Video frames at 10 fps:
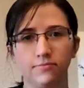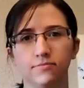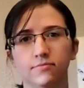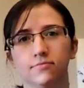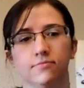
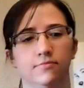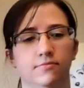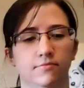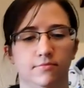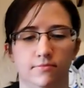
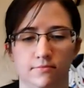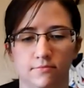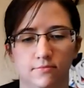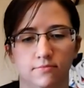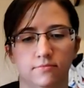
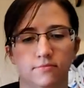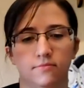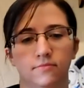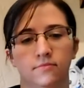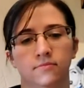
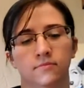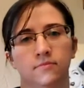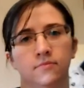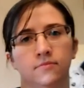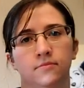
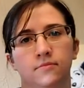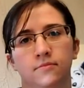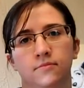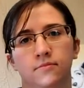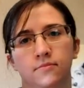
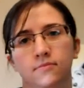[no speech]